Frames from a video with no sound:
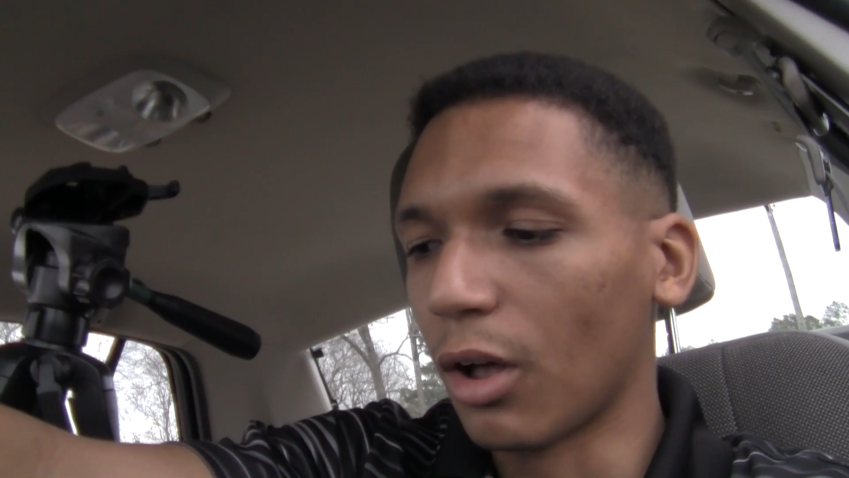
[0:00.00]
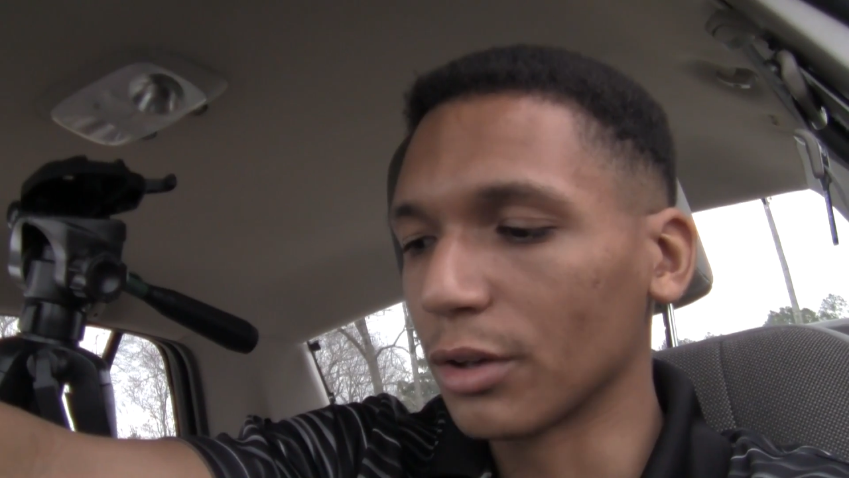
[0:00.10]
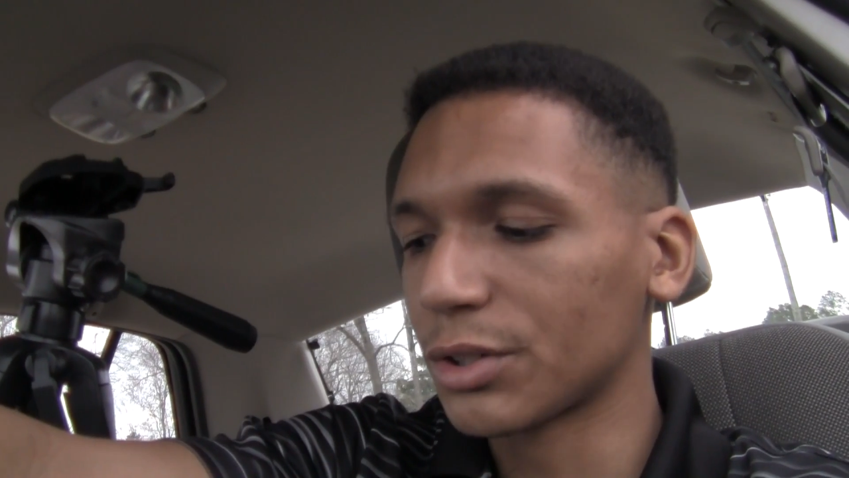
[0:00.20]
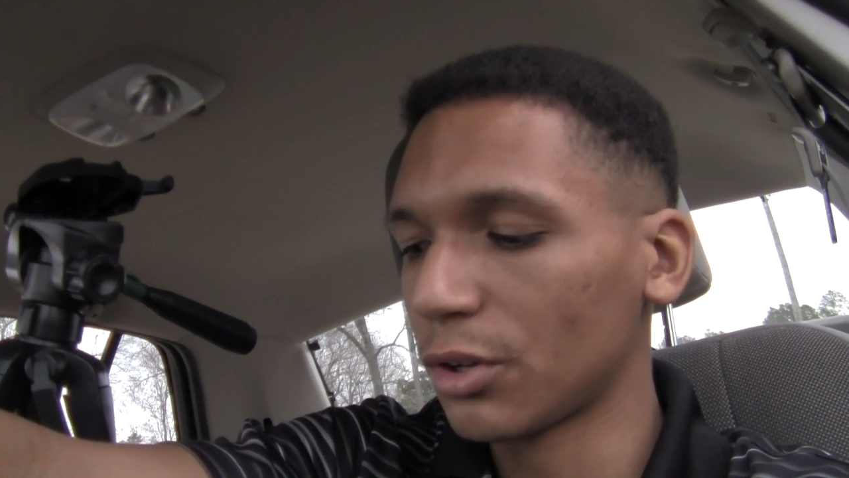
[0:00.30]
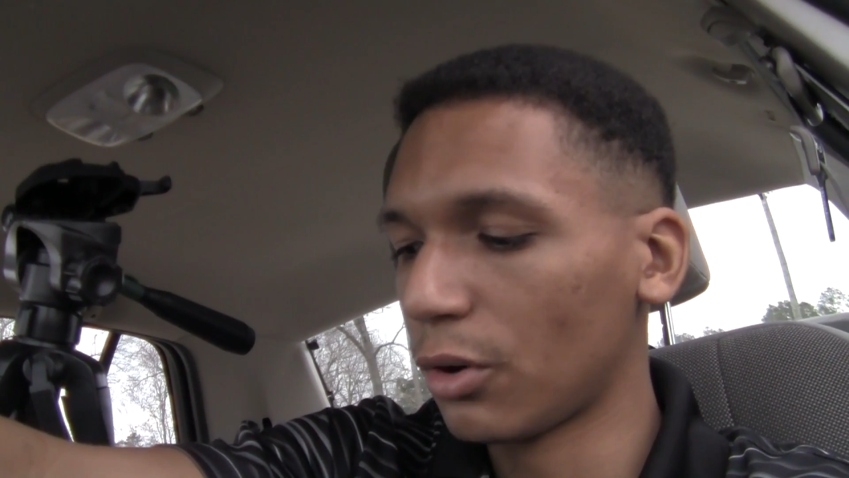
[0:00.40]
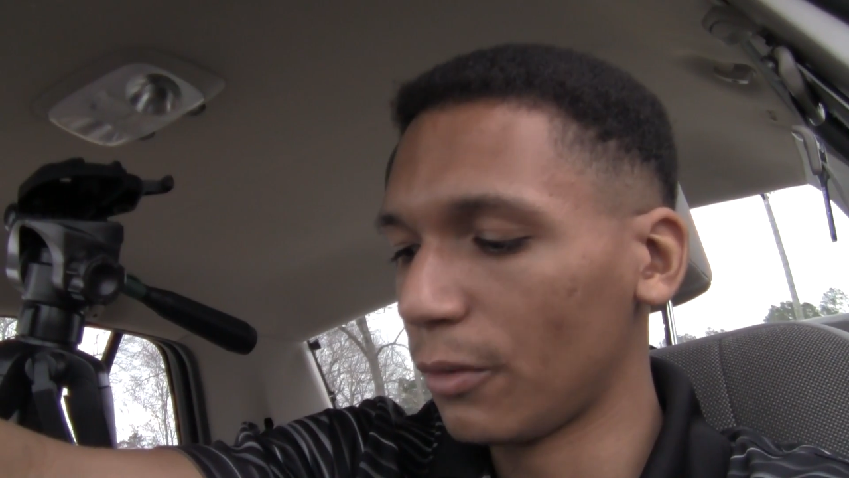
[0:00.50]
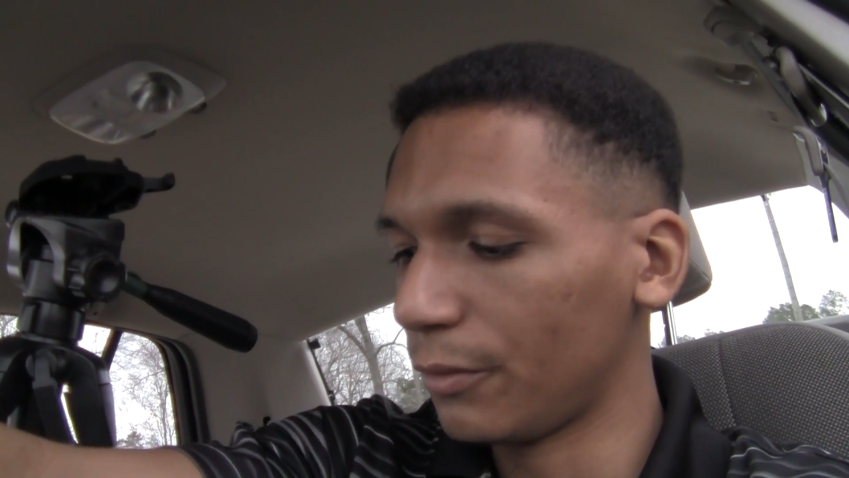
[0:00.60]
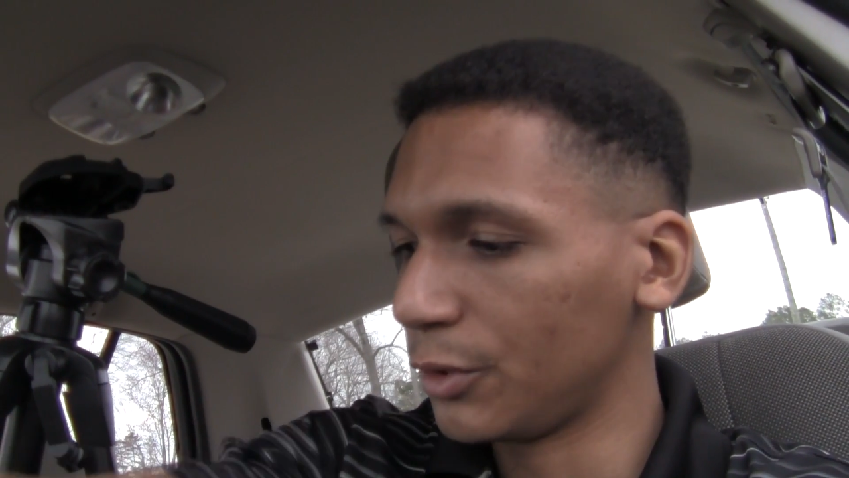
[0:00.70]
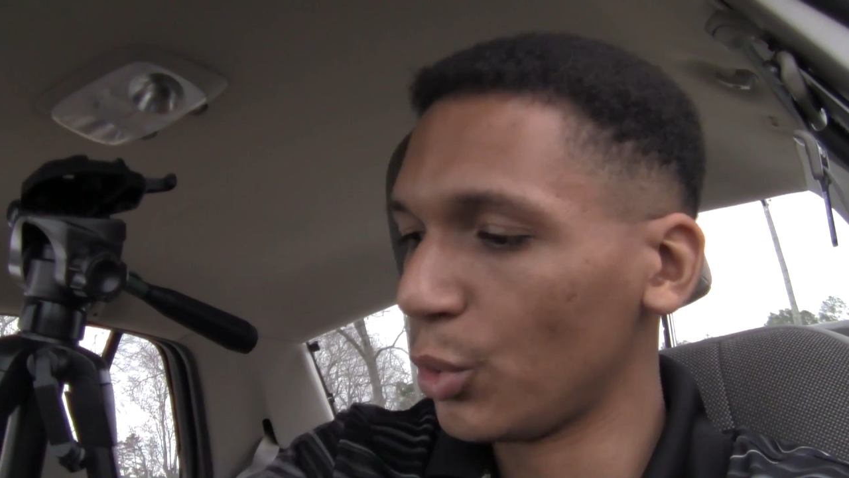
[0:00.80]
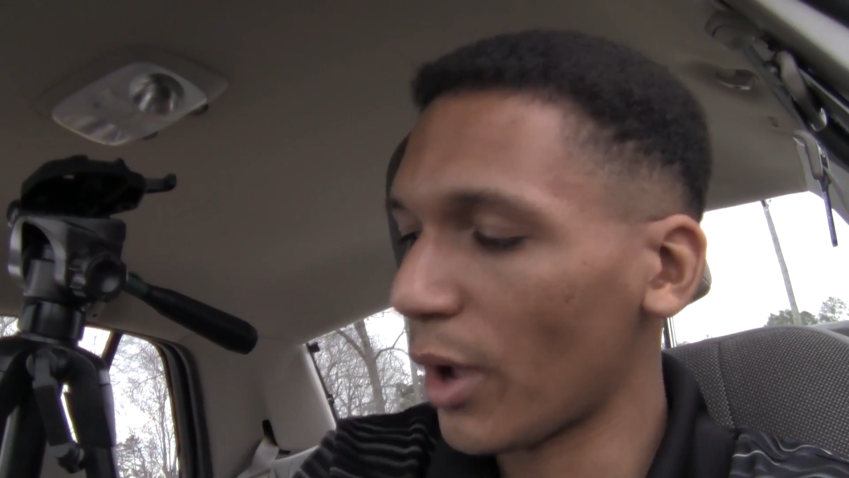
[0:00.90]

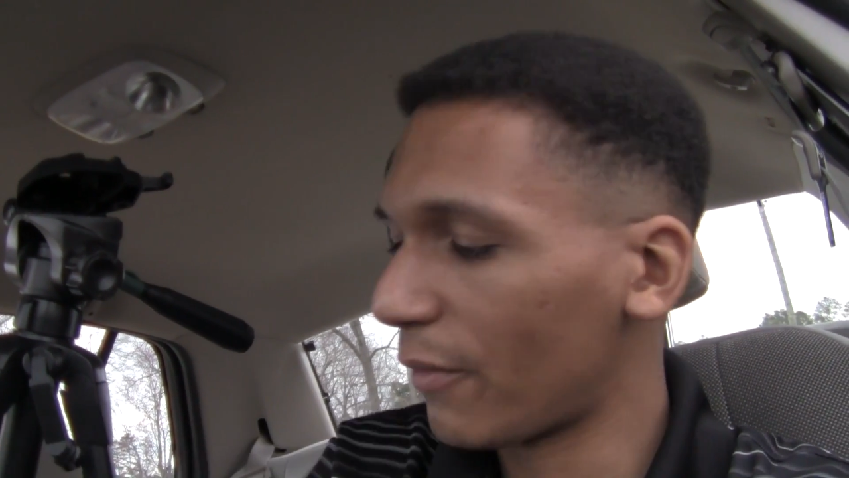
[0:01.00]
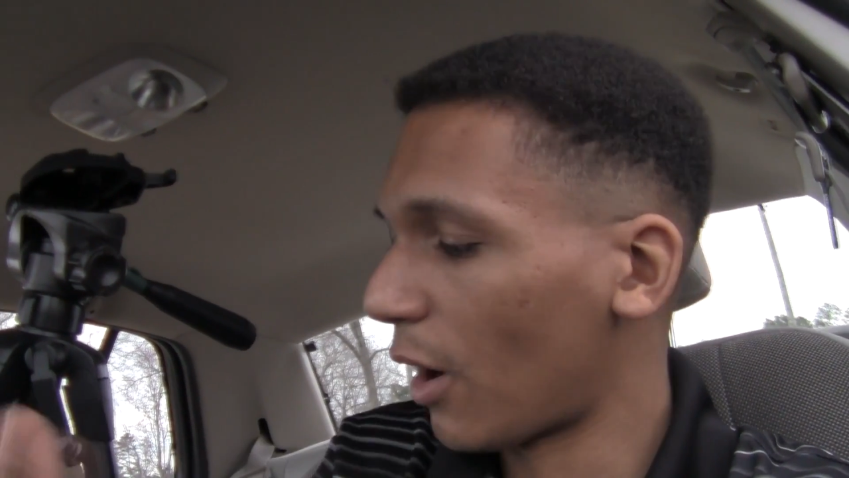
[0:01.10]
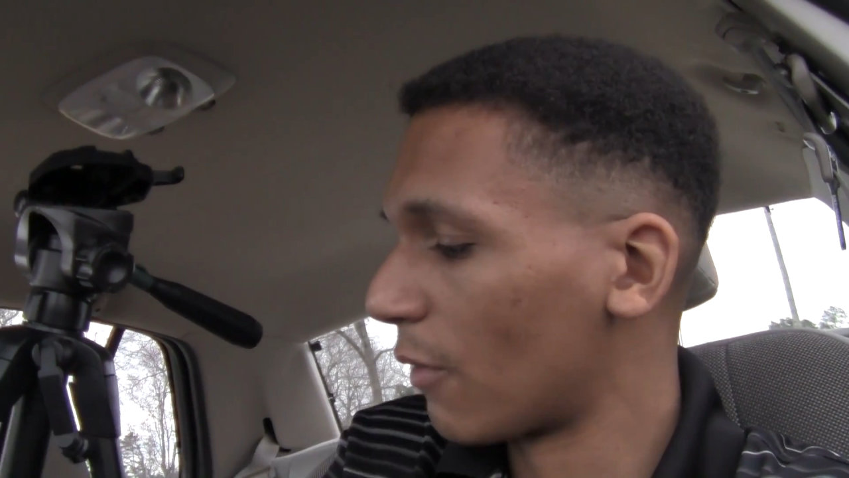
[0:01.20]
Also, you have